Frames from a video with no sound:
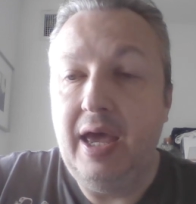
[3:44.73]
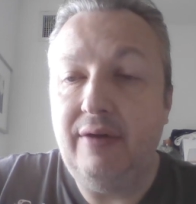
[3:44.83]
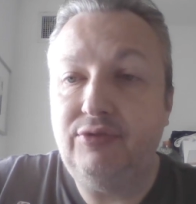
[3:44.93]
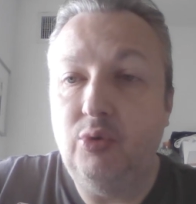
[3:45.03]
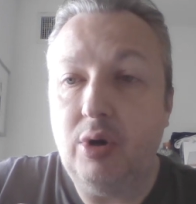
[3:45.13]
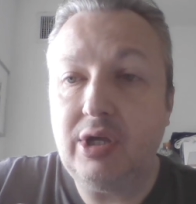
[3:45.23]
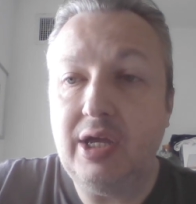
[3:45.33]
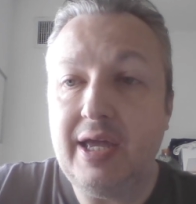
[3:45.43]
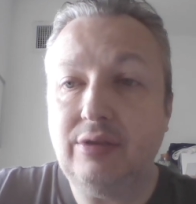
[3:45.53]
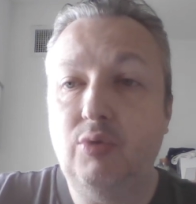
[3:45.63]
After
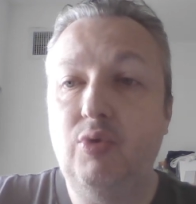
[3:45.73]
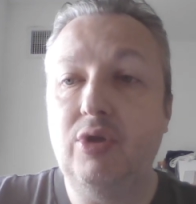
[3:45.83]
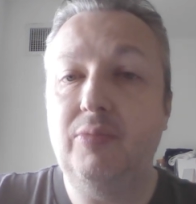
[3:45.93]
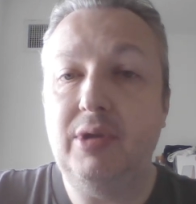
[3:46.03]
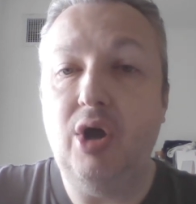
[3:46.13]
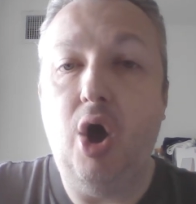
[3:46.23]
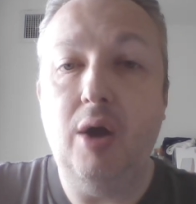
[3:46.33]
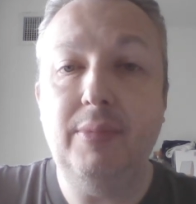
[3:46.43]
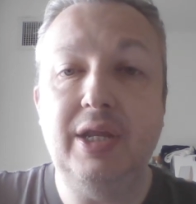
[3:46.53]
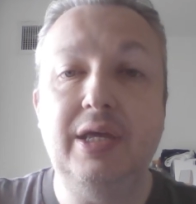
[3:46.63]
working out the rhythm and
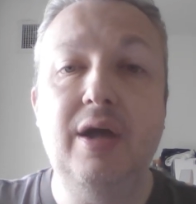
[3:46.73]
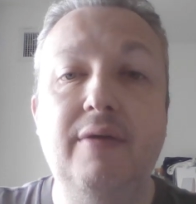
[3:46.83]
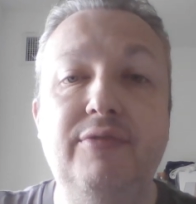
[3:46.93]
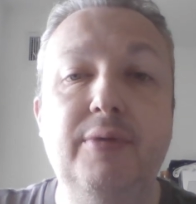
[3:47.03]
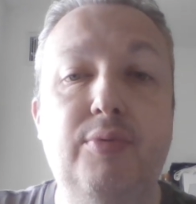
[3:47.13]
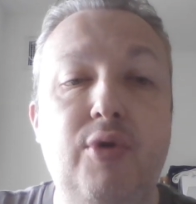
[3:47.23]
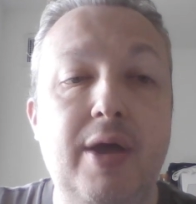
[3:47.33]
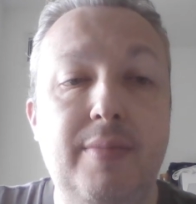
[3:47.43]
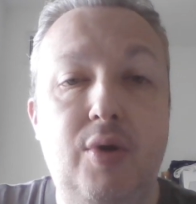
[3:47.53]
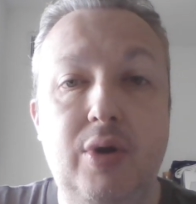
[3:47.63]
harmony of the
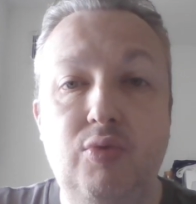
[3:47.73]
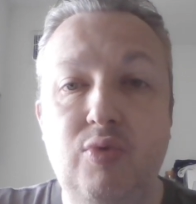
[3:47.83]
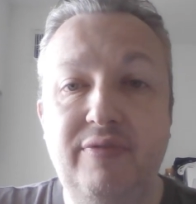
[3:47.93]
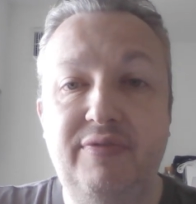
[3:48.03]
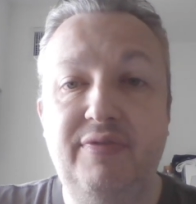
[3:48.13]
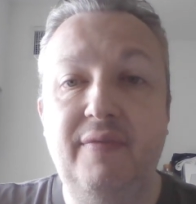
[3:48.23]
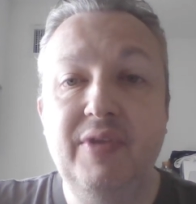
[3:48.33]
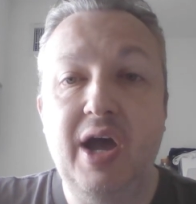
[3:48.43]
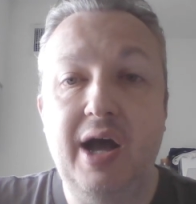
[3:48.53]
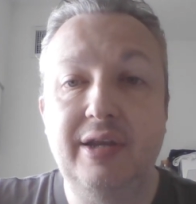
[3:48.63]
primary riff
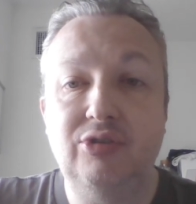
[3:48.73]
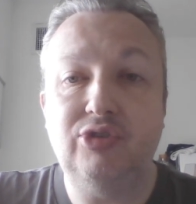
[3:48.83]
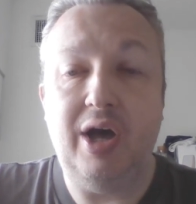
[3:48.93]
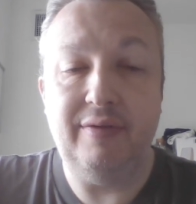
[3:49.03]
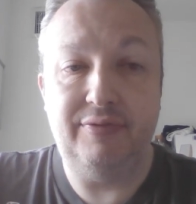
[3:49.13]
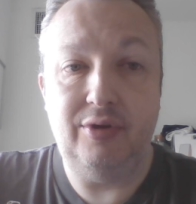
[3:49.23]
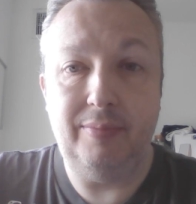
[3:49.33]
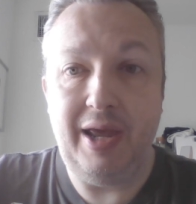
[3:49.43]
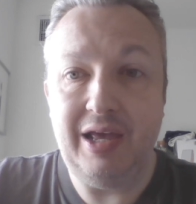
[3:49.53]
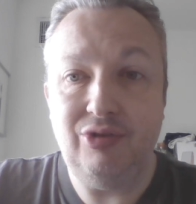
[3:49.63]
on his Hofner
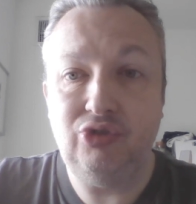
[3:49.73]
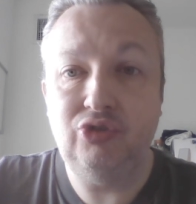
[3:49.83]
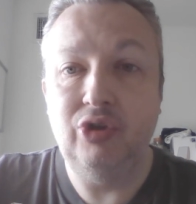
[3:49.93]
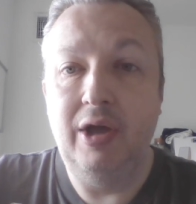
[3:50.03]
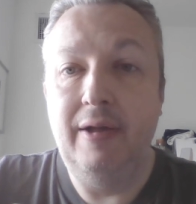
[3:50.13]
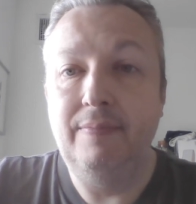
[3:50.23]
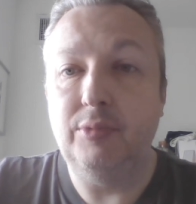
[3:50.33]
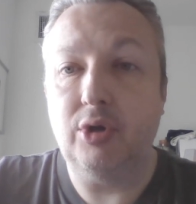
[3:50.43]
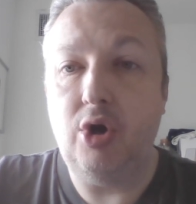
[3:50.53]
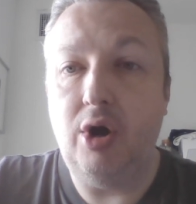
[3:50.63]
bass,
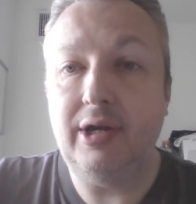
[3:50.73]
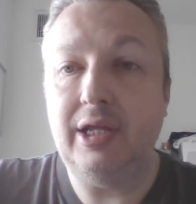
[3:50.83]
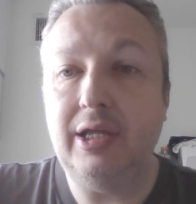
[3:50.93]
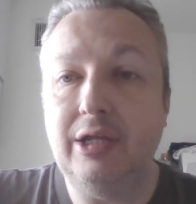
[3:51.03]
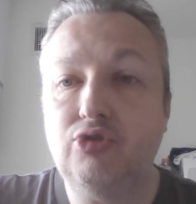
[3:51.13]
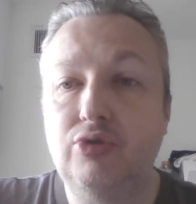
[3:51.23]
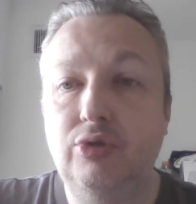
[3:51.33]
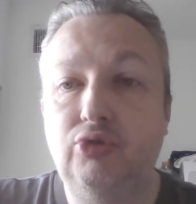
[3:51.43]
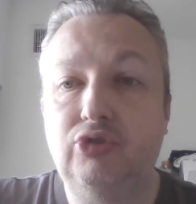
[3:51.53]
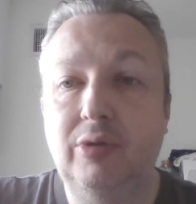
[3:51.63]
McCartney
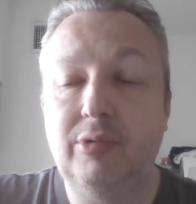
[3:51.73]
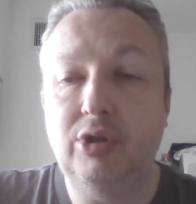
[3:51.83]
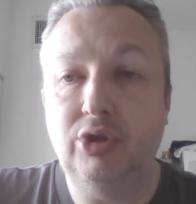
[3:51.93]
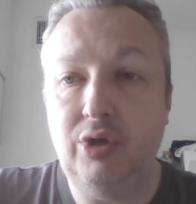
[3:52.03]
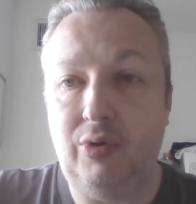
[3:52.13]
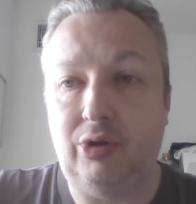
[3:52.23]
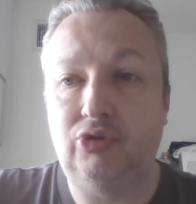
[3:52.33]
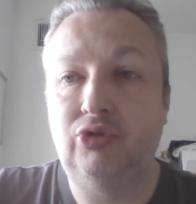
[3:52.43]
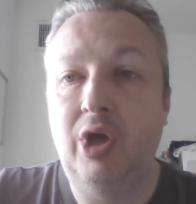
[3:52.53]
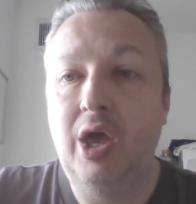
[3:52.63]
introduced some of the
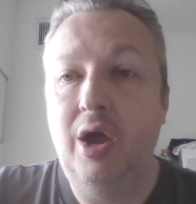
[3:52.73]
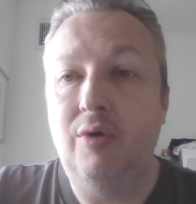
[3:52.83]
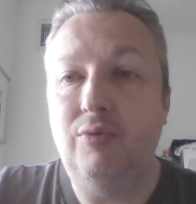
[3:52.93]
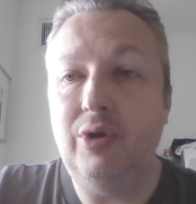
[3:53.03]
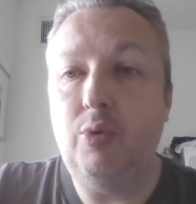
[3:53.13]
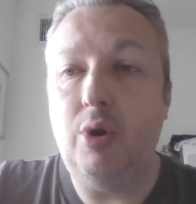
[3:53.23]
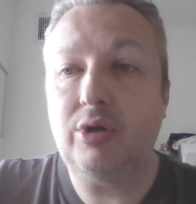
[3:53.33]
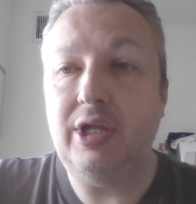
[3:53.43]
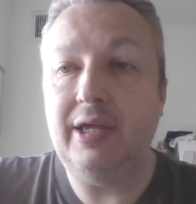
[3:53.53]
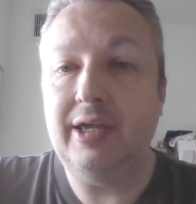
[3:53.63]
lyrics,
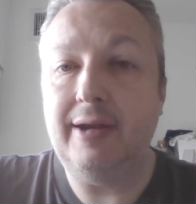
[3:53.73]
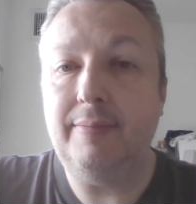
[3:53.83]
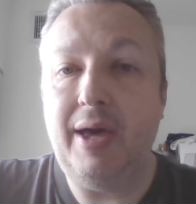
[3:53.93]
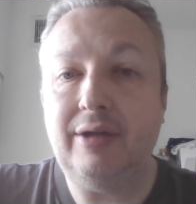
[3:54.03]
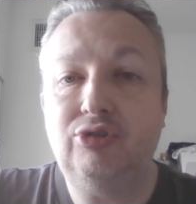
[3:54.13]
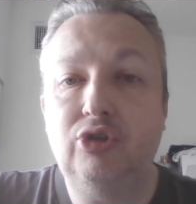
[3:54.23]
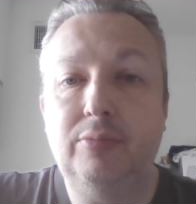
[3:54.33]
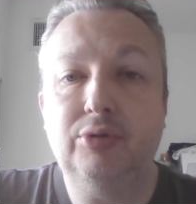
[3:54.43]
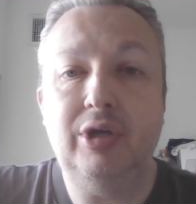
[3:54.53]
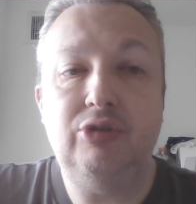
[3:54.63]
reworking Get Back to the
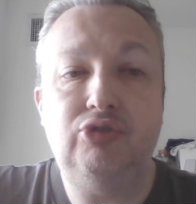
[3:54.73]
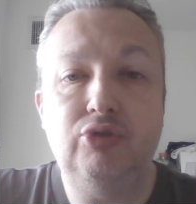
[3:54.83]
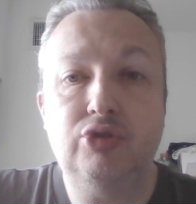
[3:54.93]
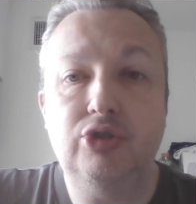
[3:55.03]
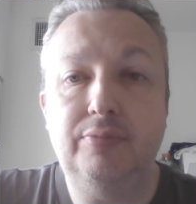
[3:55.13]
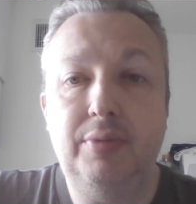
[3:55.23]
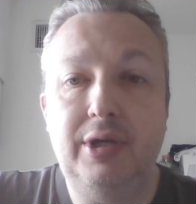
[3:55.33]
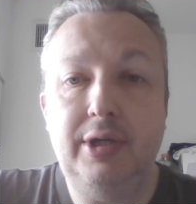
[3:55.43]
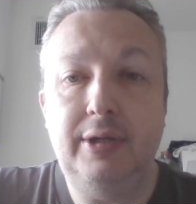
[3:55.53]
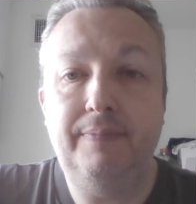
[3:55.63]
Place You Should
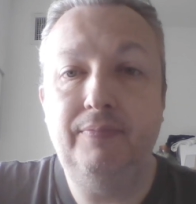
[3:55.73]
Be